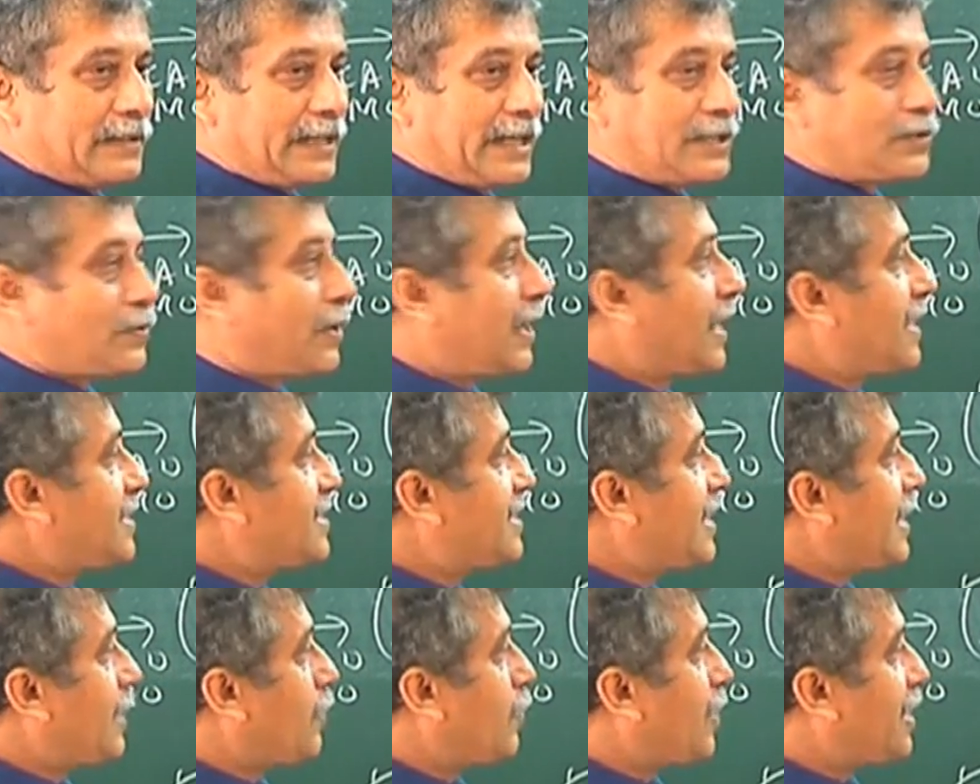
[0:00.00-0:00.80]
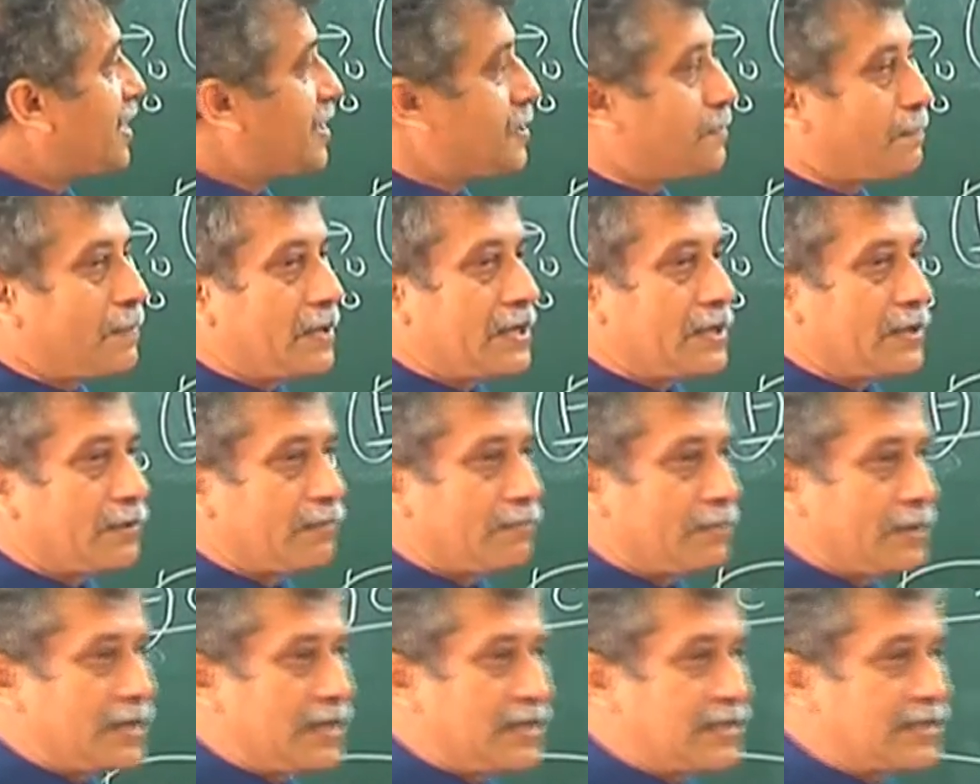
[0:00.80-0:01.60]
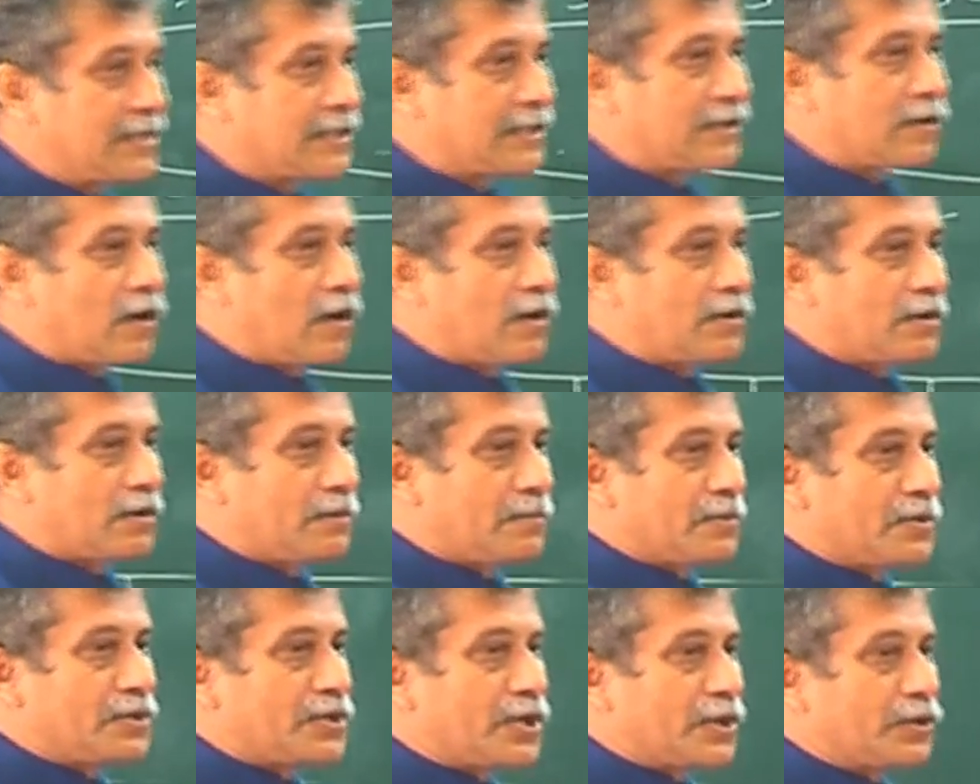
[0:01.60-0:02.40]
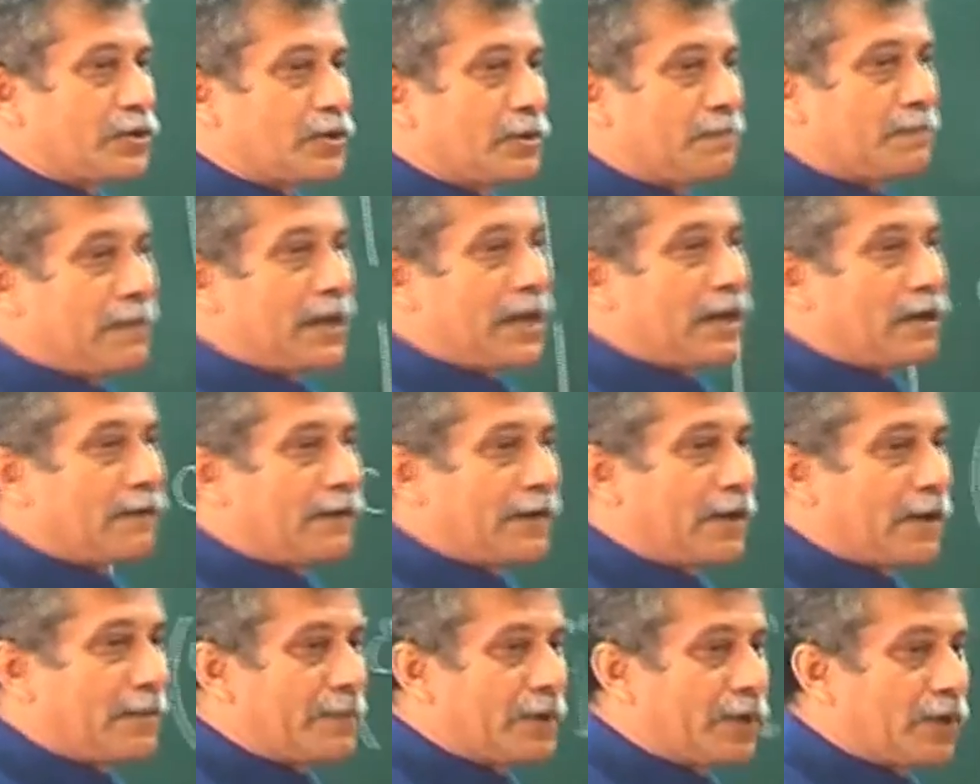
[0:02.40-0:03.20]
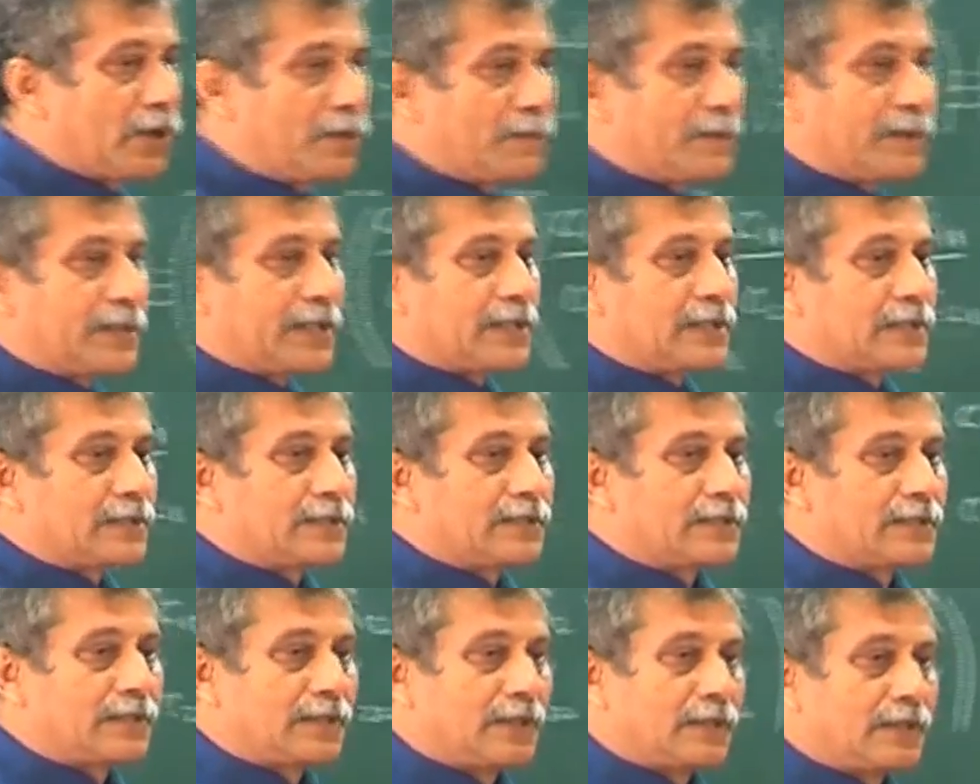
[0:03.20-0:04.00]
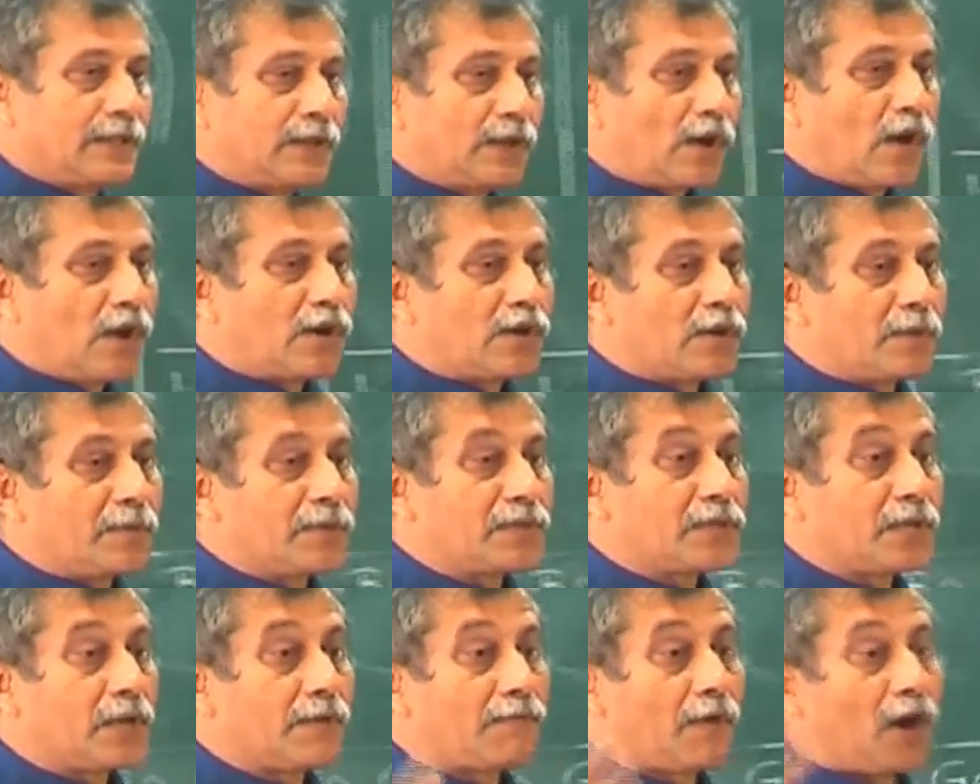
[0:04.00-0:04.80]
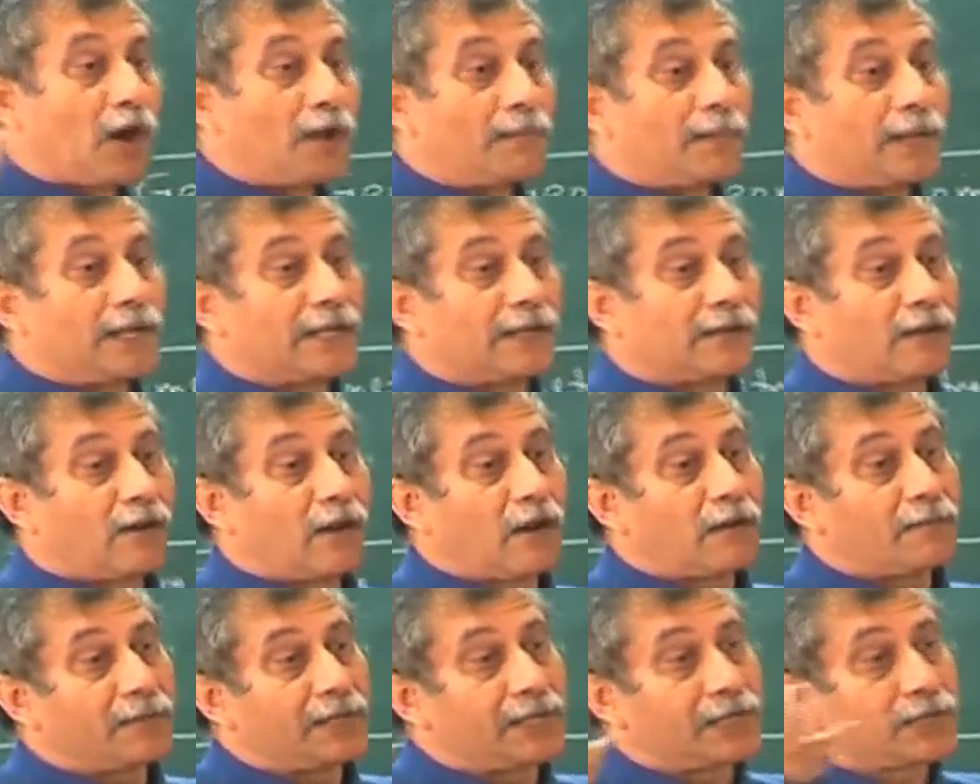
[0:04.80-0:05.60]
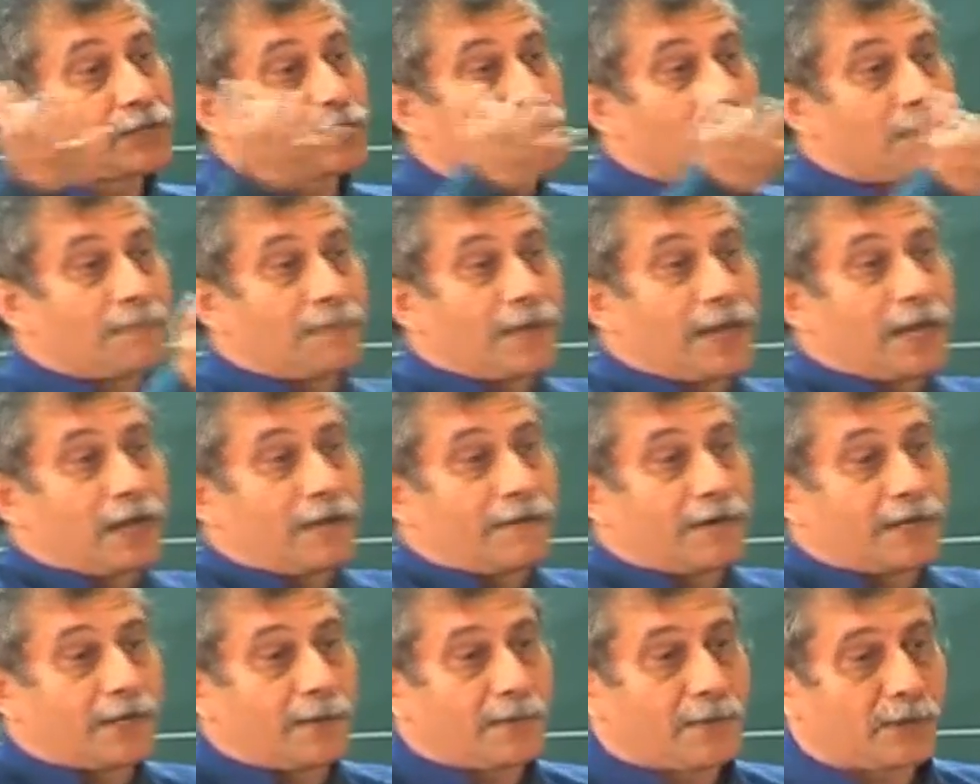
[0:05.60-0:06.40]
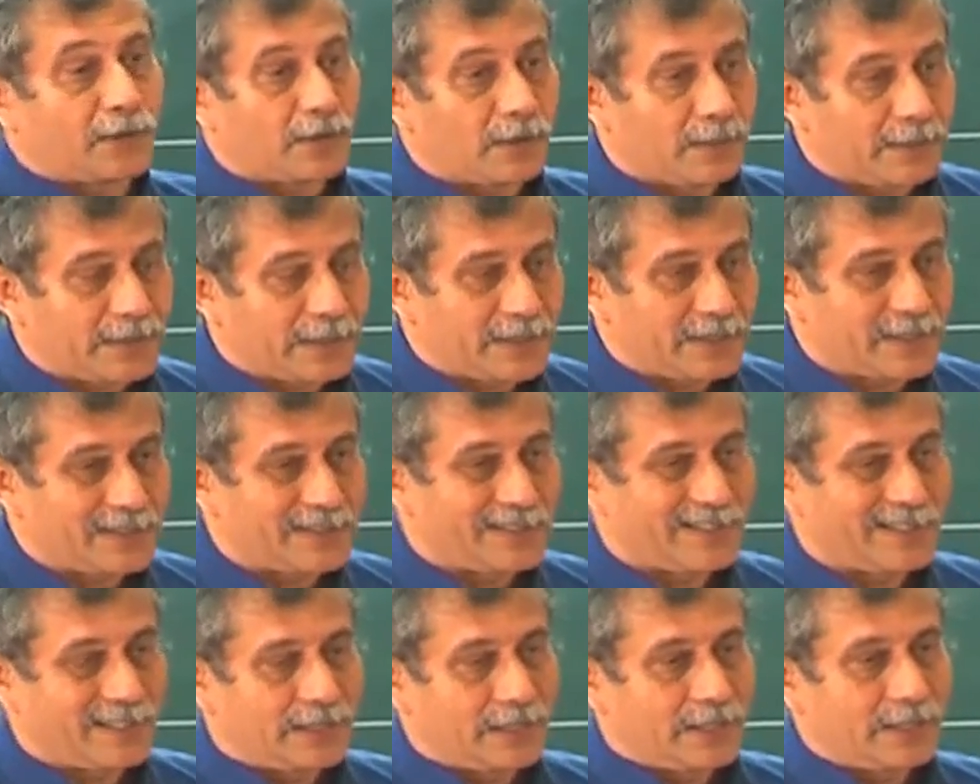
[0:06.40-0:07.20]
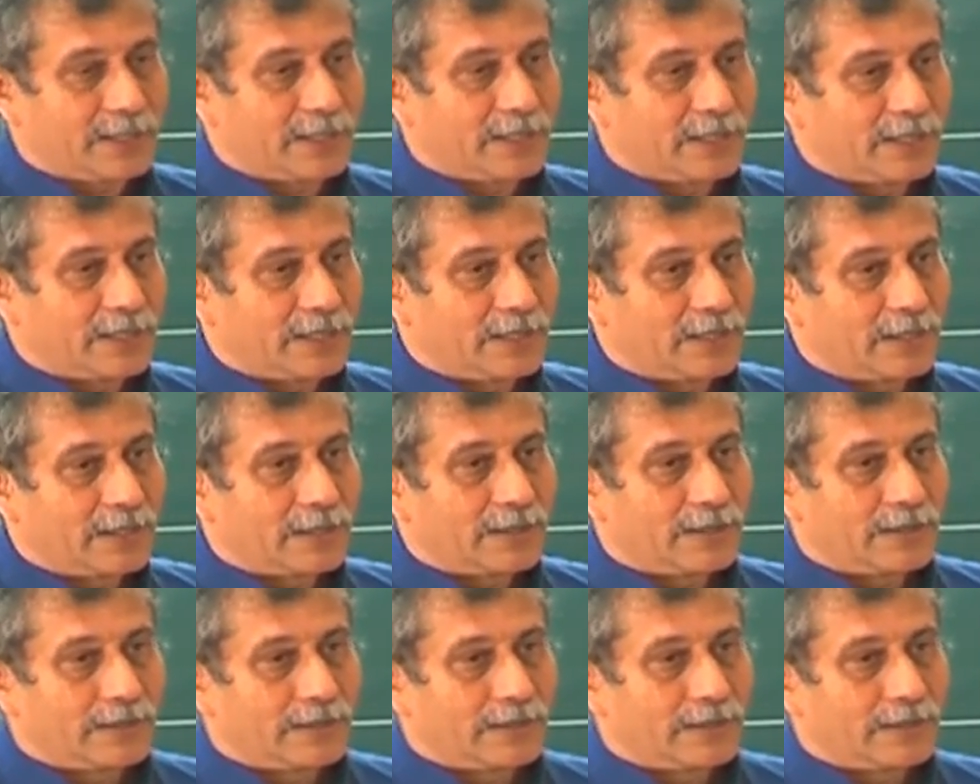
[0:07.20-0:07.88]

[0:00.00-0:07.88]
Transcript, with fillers: That is what I said. What is P? P is a contribution to a pair of atomic orbitals, contribution of all molecular orbitals to a pair of atomic orbitals.